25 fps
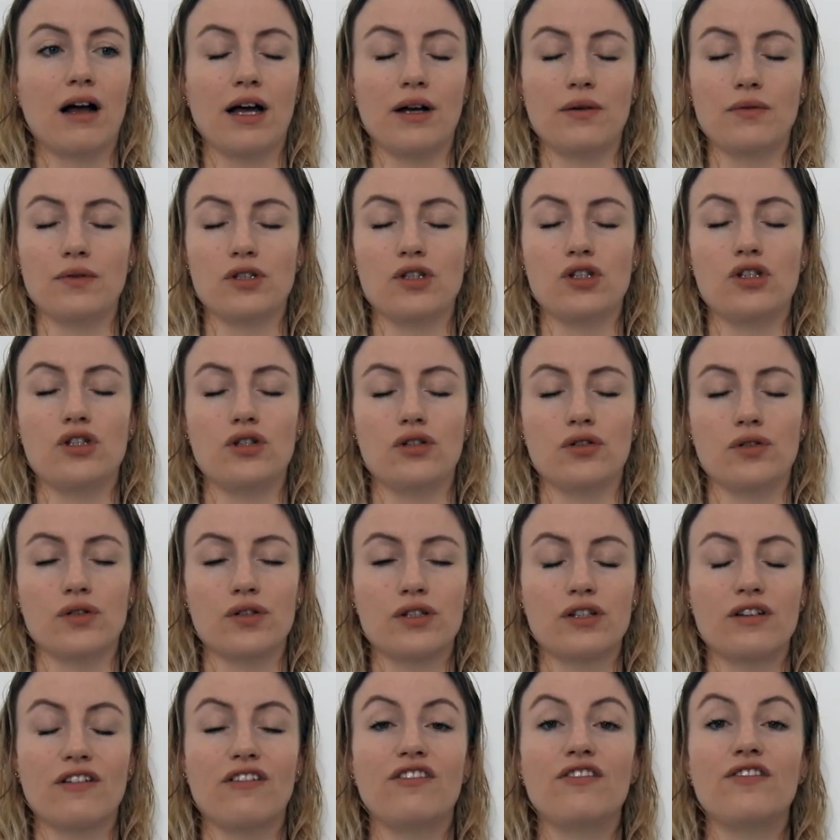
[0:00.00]
I was
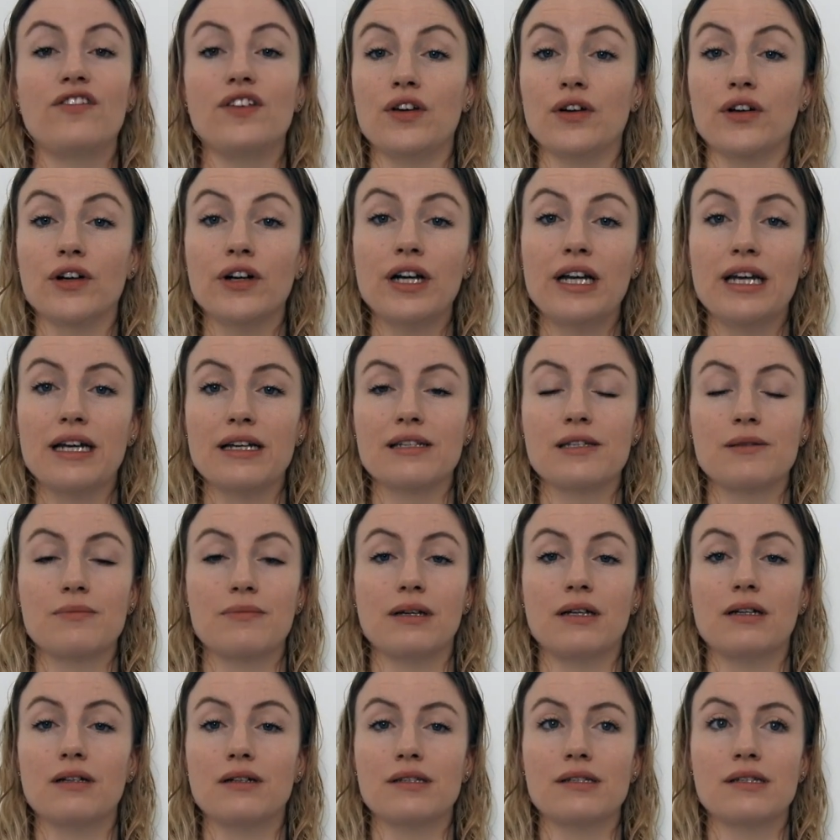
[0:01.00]
just furious
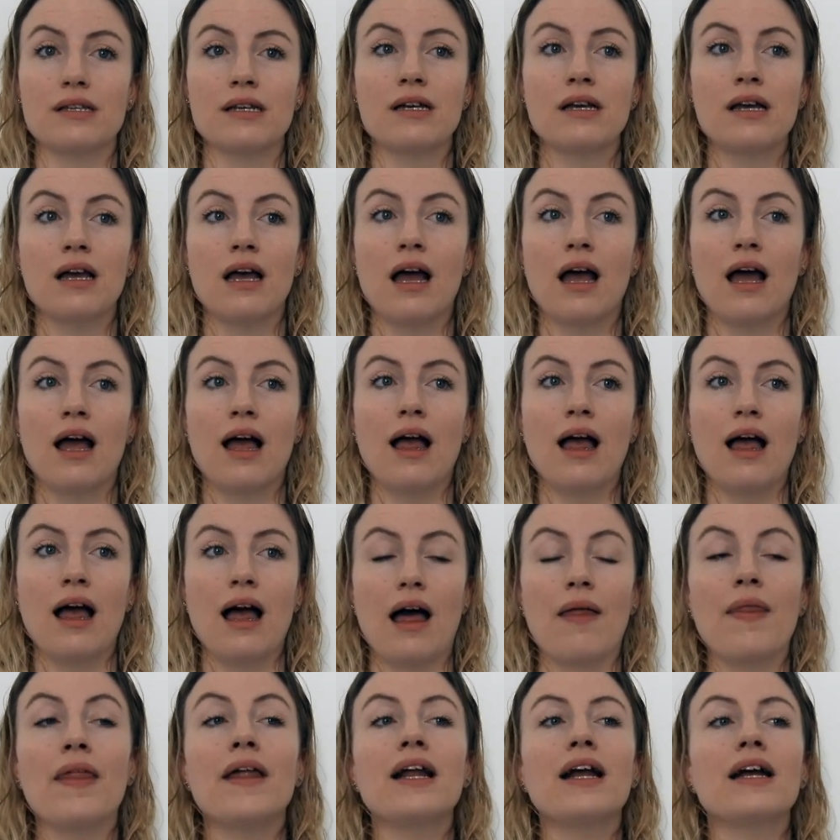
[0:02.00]
because,
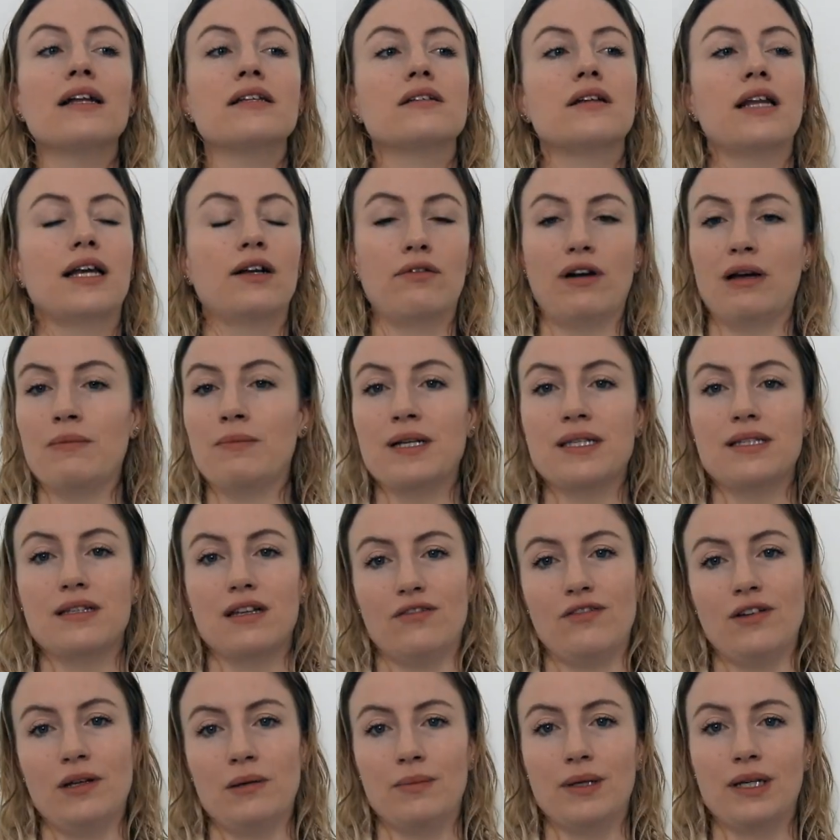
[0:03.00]
and then I had to like rein
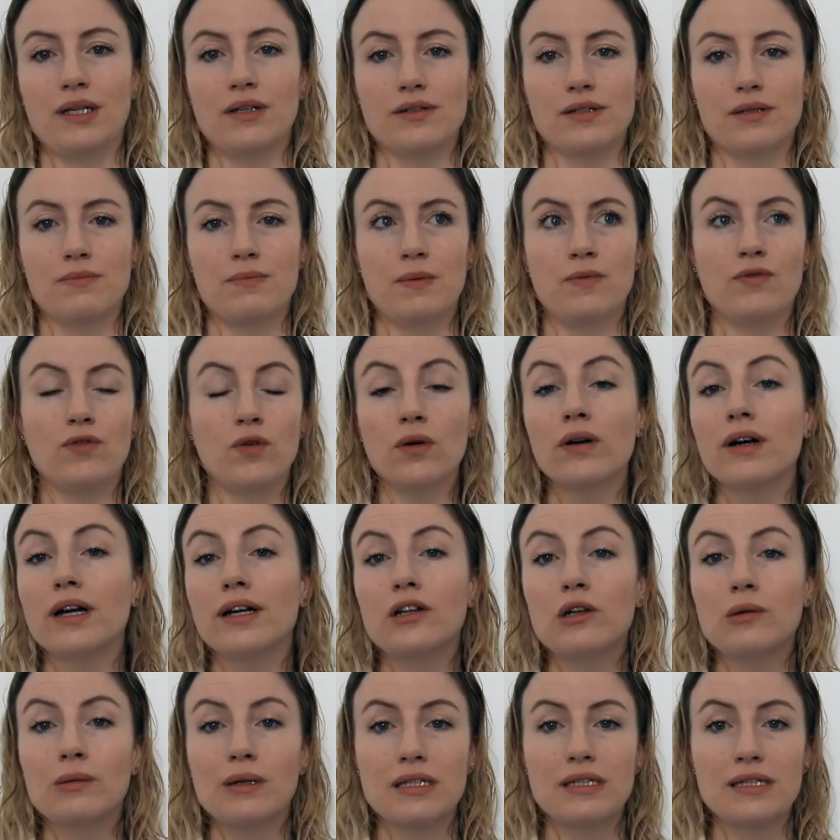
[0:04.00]
myself in, because before I
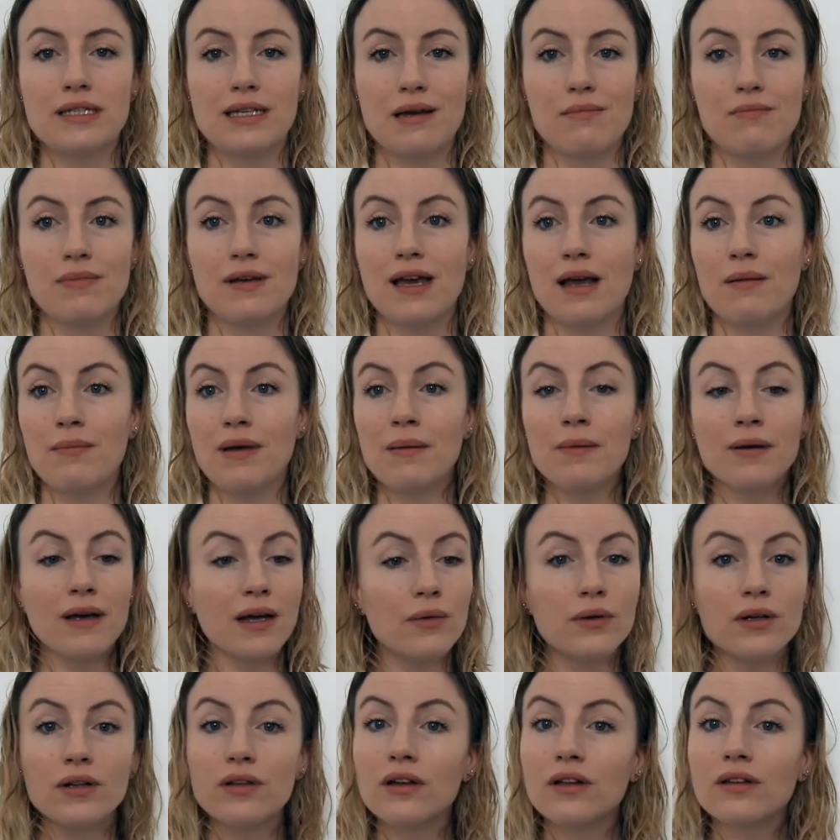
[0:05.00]
knew about CMPA, maybe I
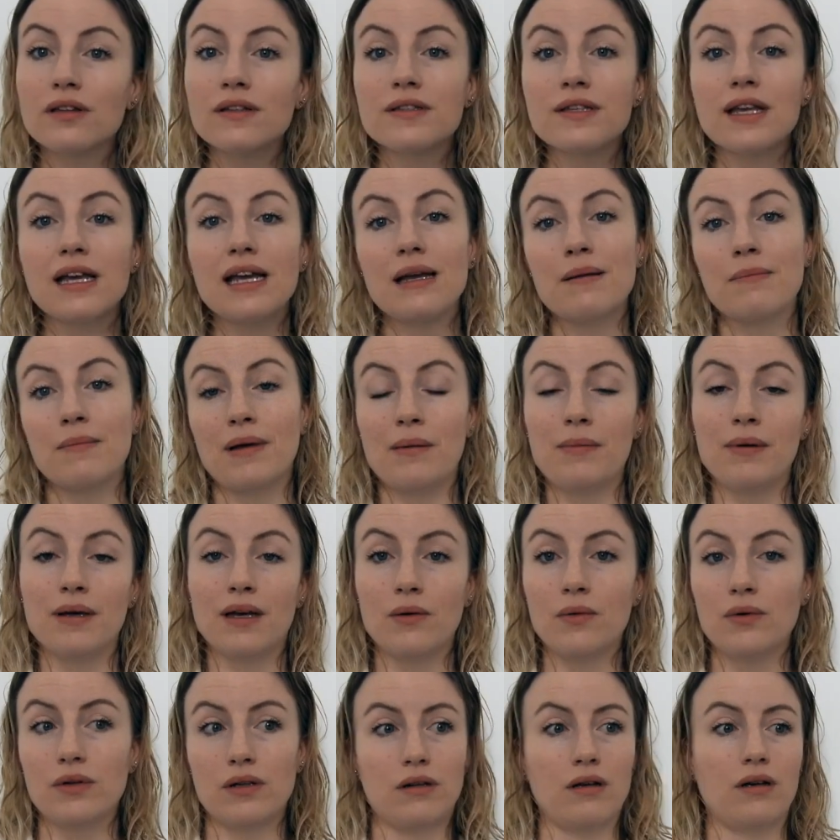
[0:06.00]
would have thought the same. Maybe I
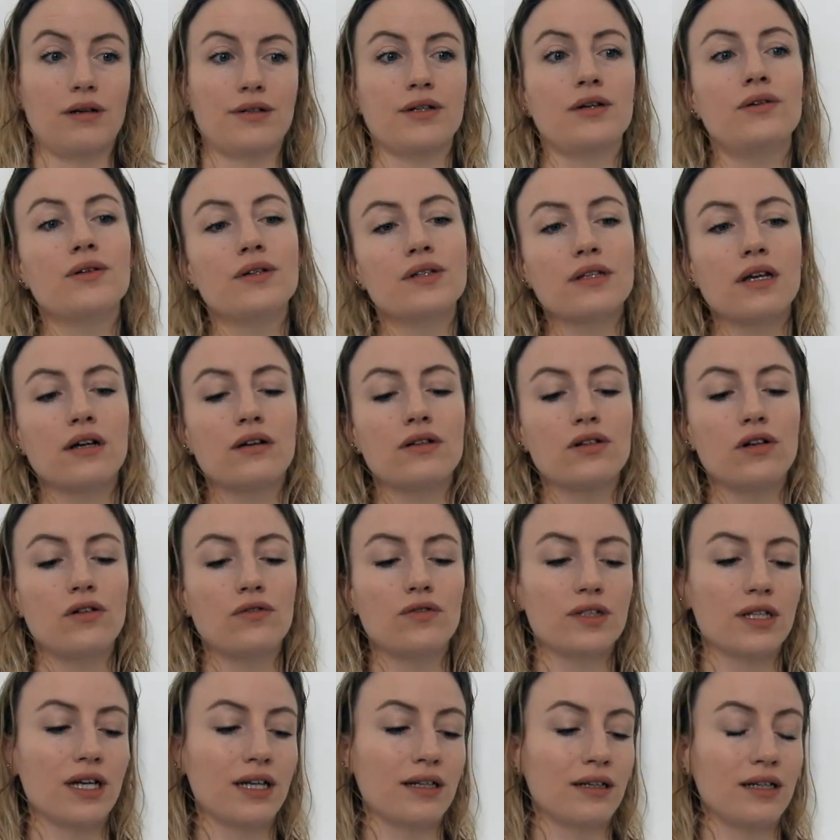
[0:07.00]
would have thought, oh, it's
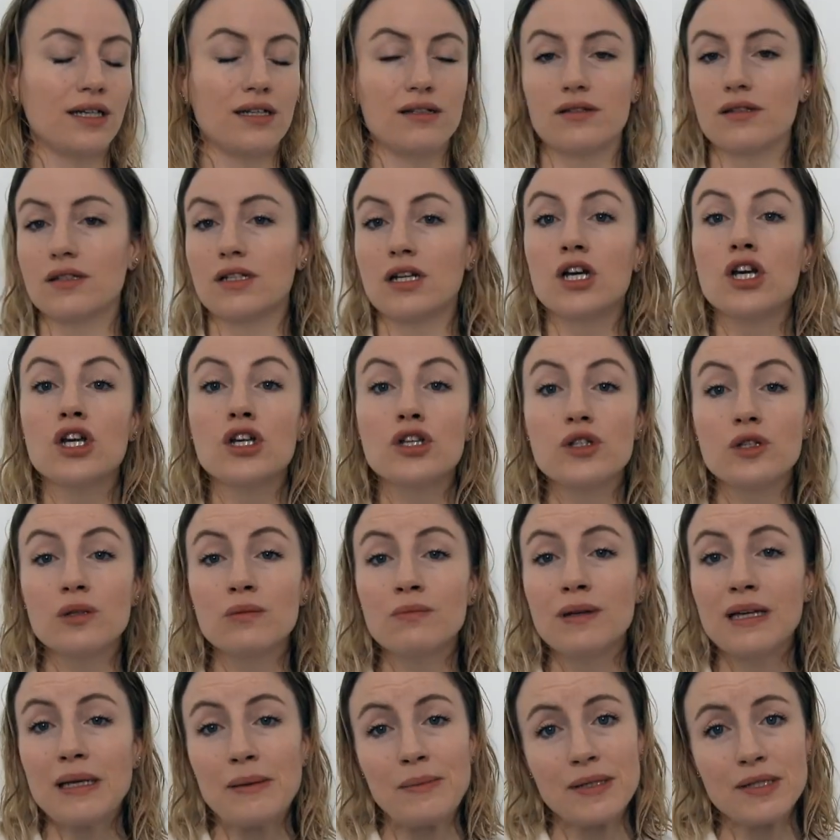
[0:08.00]
overdiagnosed. Some
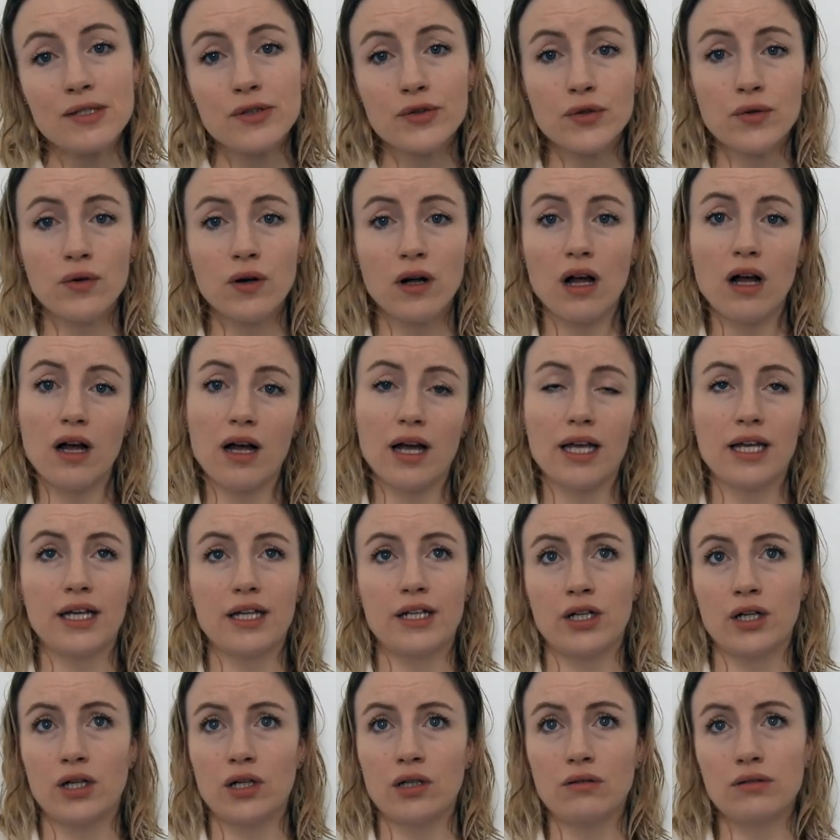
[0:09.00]
babies cry, you
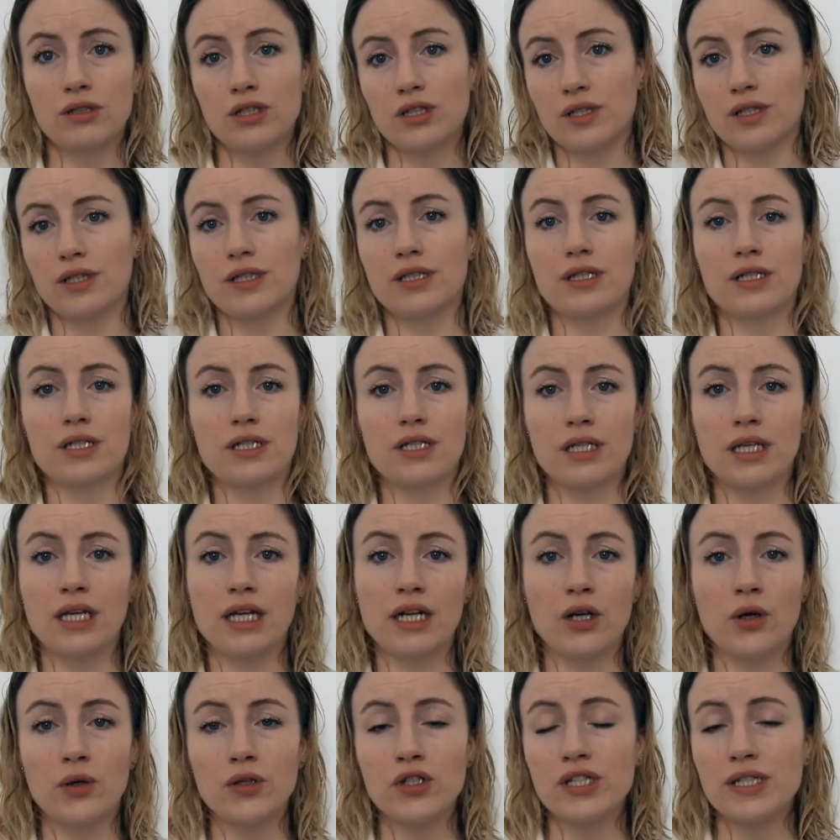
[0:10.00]
know, just
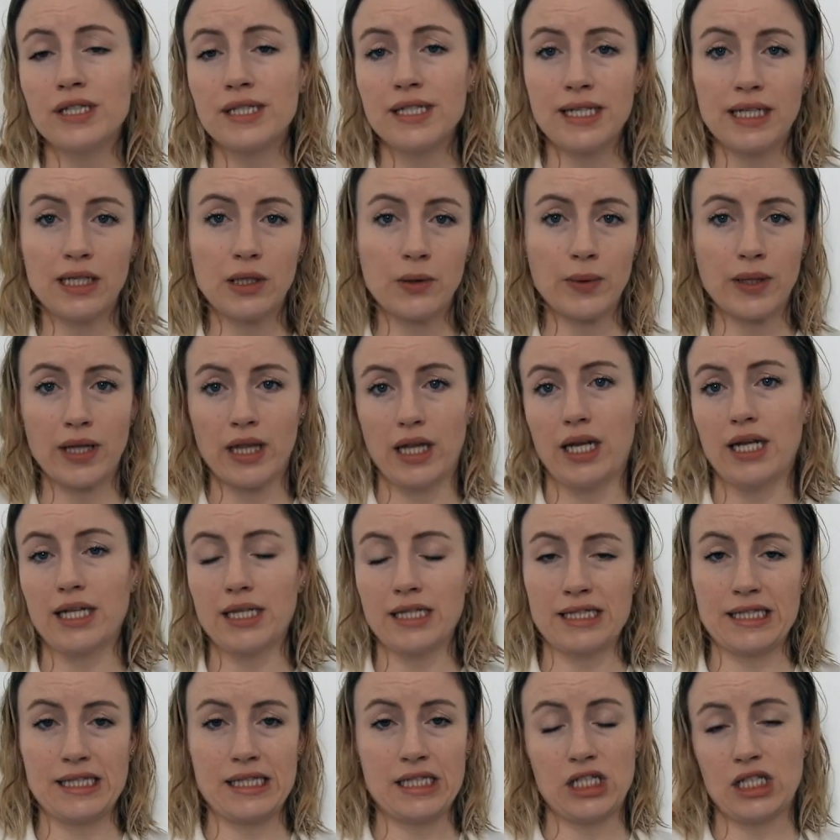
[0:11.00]
deal with it.
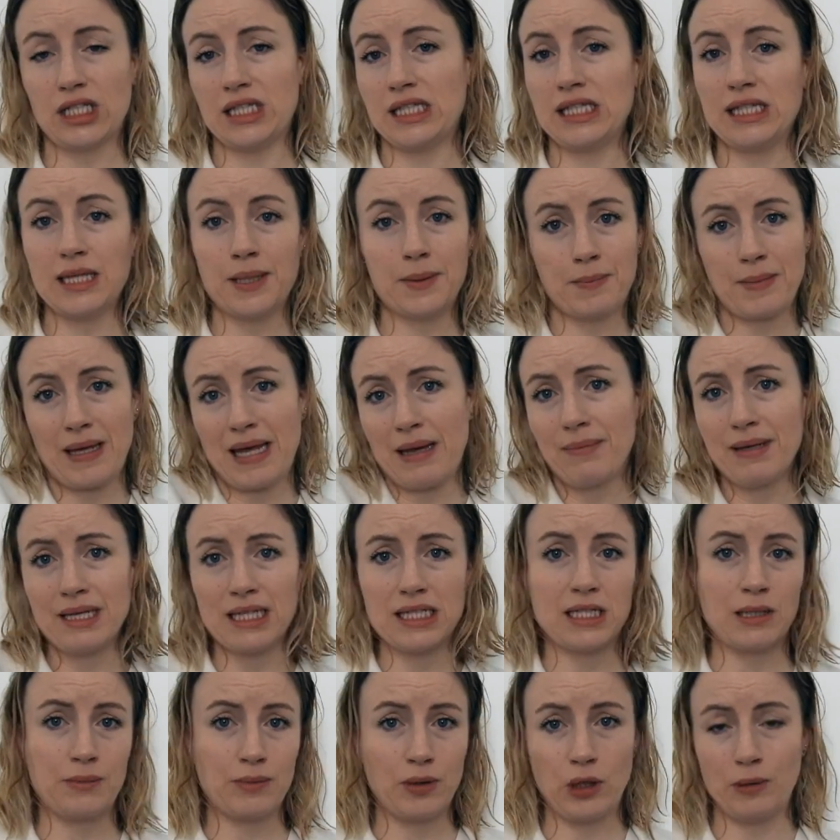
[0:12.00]
It's just some
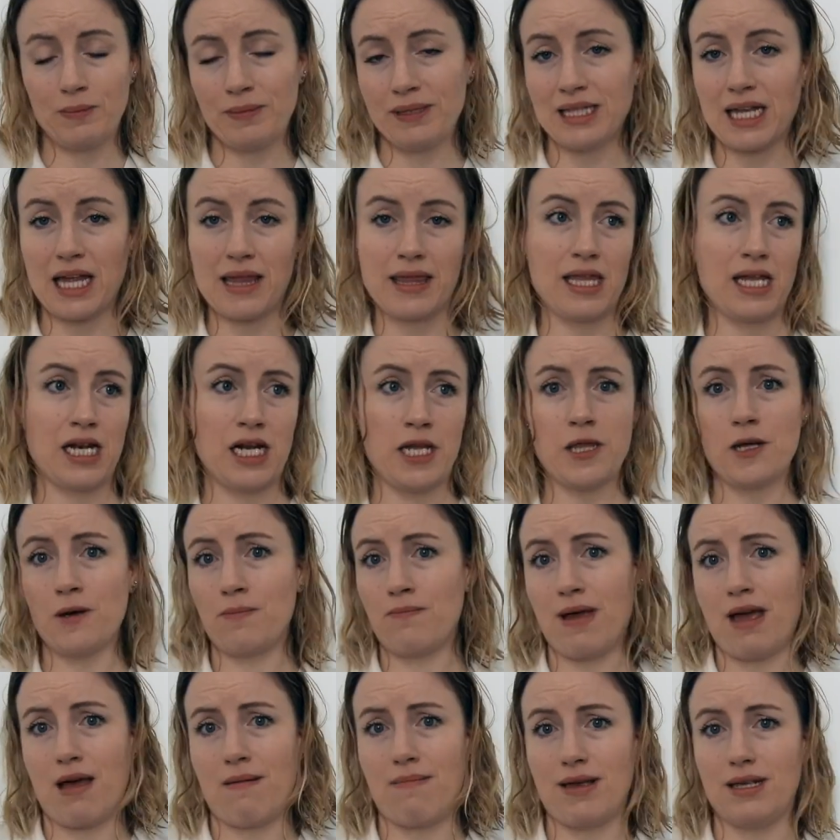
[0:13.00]
babies are more upset than other
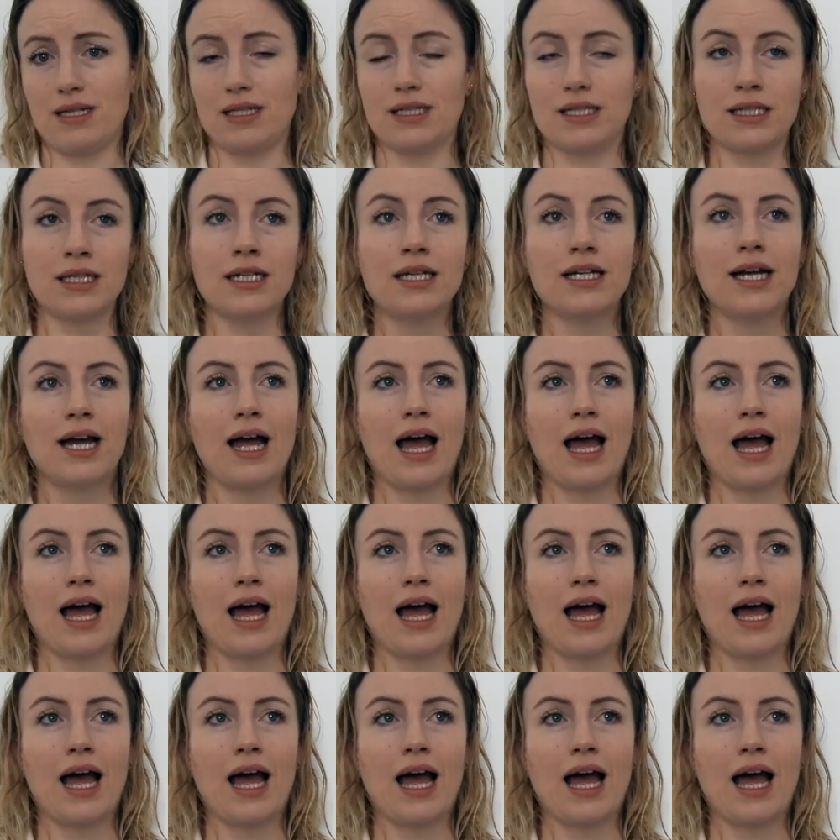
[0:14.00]
babies.